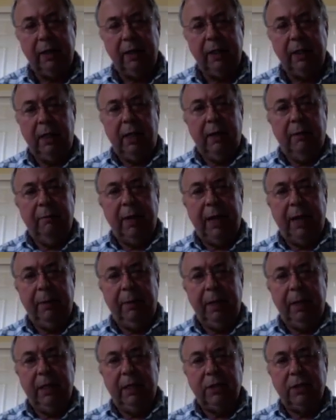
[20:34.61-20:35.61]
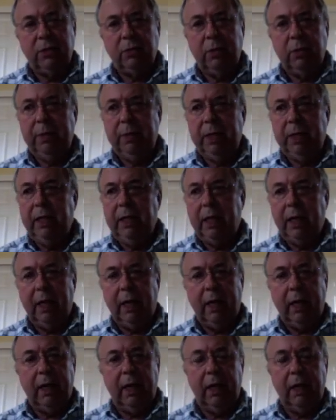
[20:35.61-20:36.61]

And maybe this would be a,